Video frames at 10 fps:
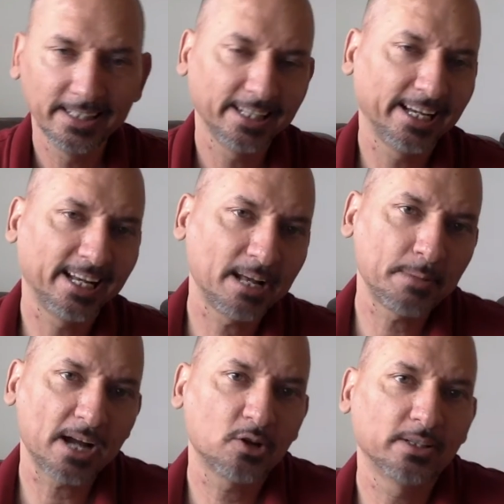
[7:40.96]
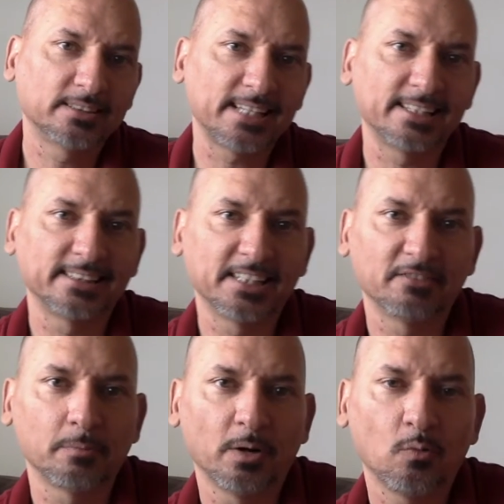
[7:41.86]
And I'm not criticizing
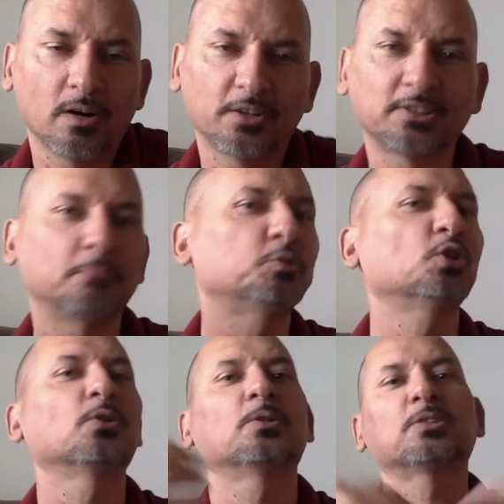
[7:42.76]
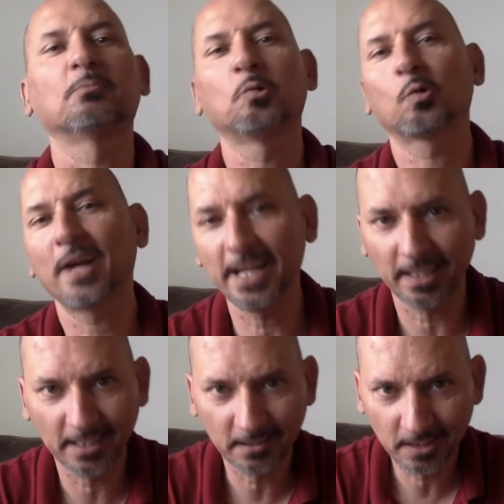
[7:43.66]
government workers. I'm sure there's some great
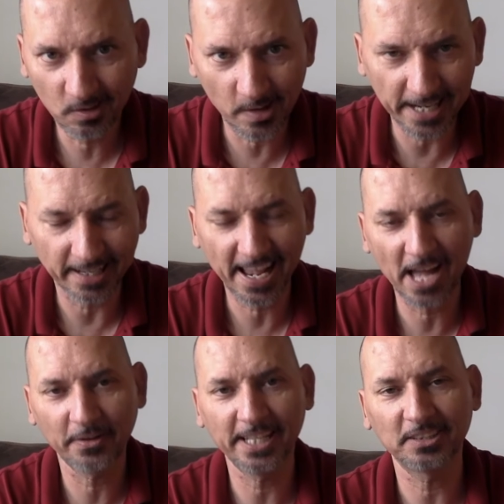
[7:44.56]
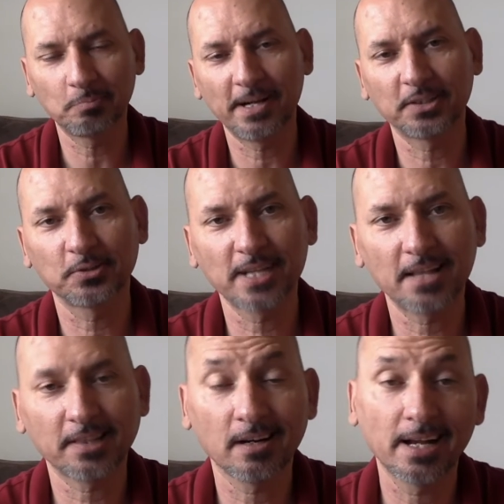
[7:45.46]
county inspectors
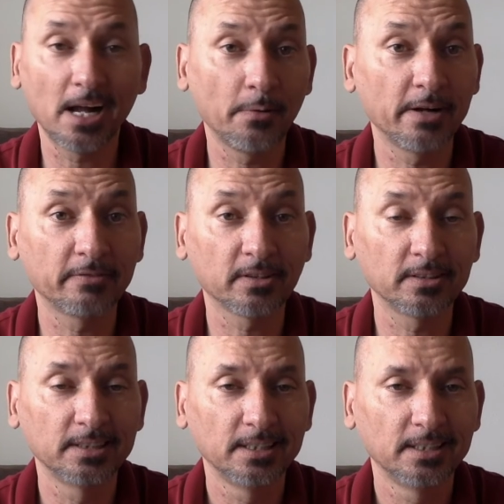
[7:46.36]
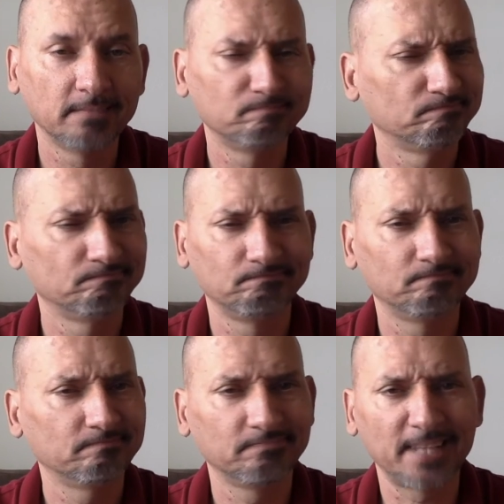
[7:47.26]
out there. However,
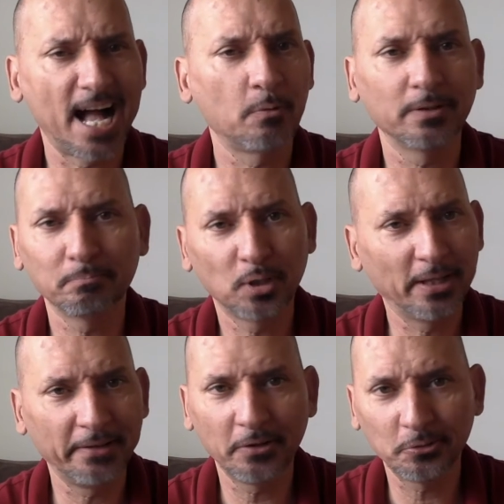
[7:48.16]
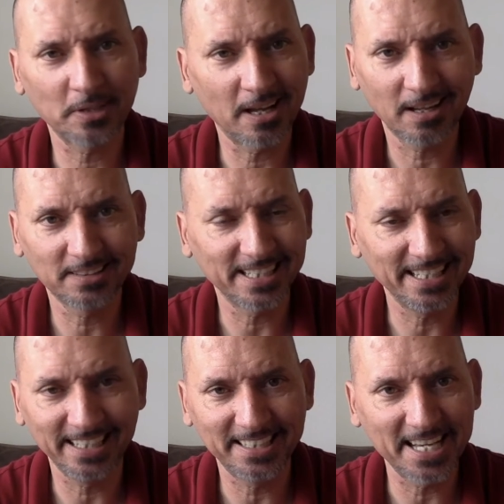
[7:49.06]
I wouldn't play those odds
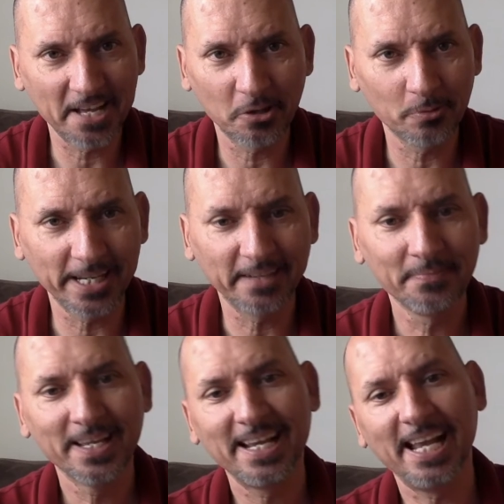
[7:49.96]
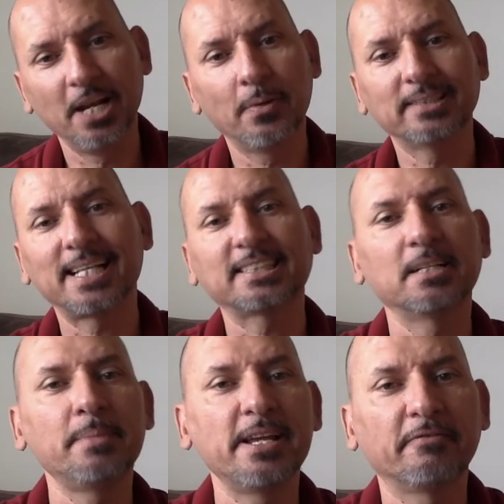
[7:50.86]
any day of the week. Anyways, that's going to
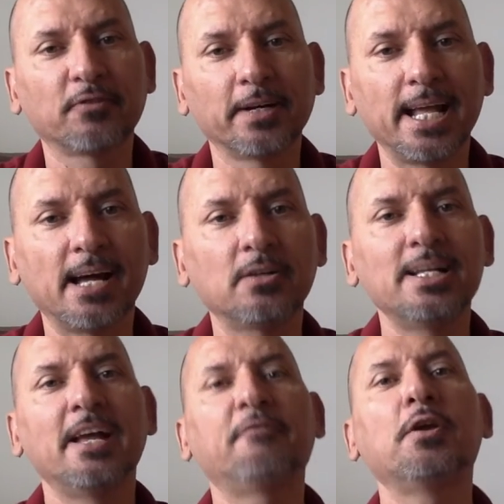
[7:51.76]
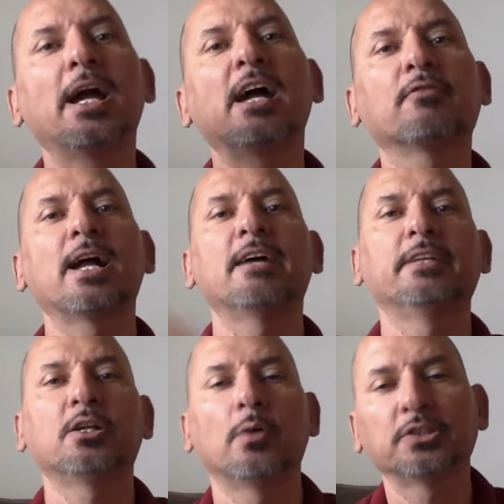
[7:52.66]
be it for now. If you ever have any
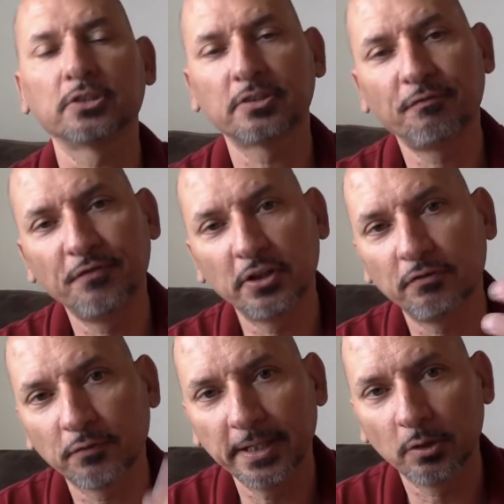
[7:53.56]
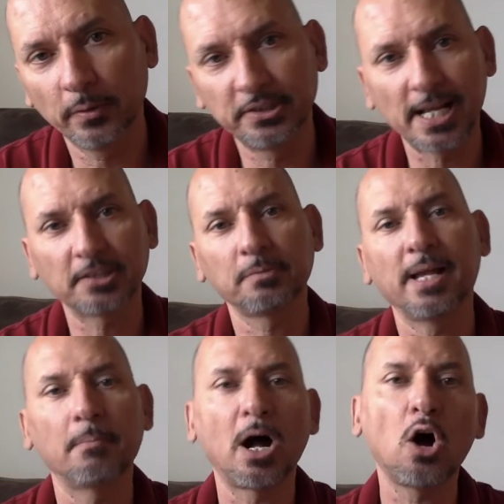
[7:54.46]
questions, feel free to reach out to me.
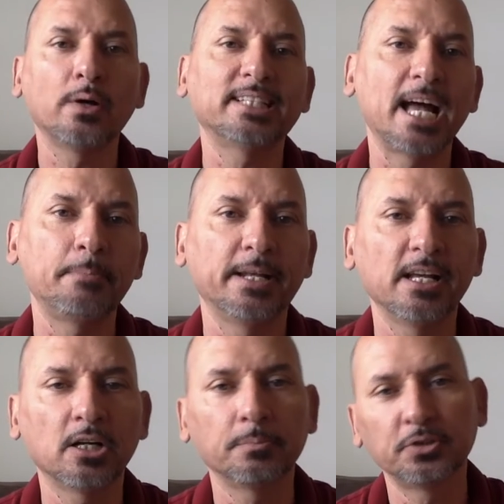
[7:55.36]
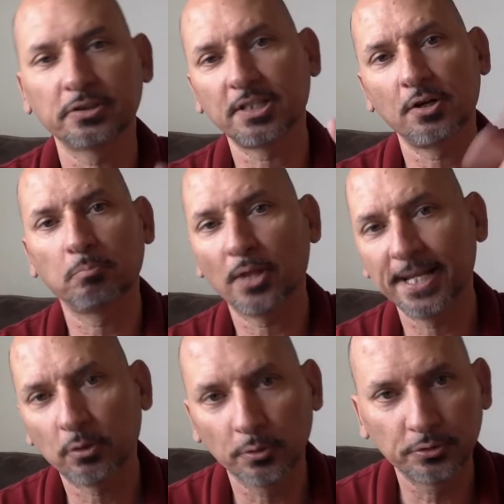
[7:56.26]
I'm always happy to help. Just go to
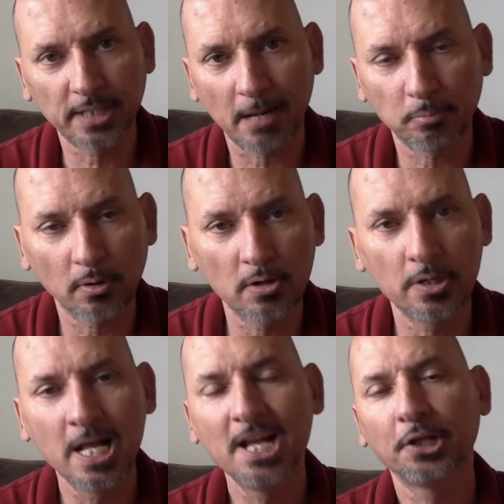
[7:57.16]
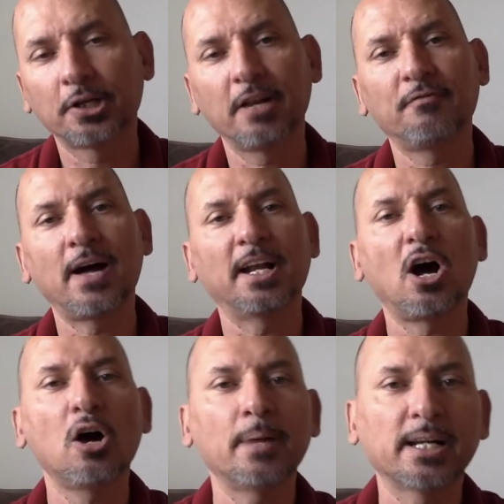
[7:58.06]
blainecruse.pro. You're going to find
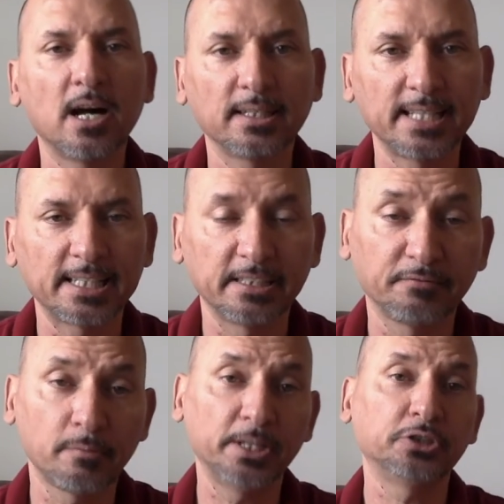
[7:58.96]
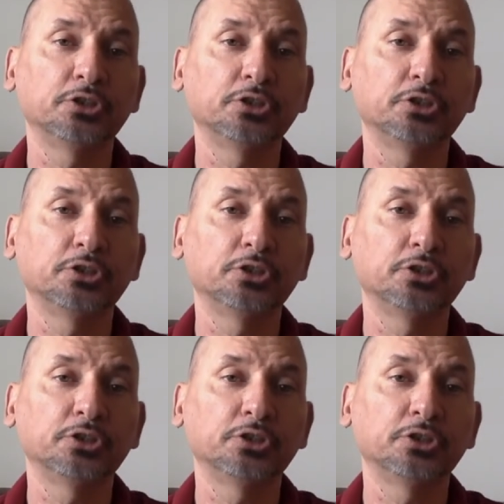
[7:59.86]
all my contact information.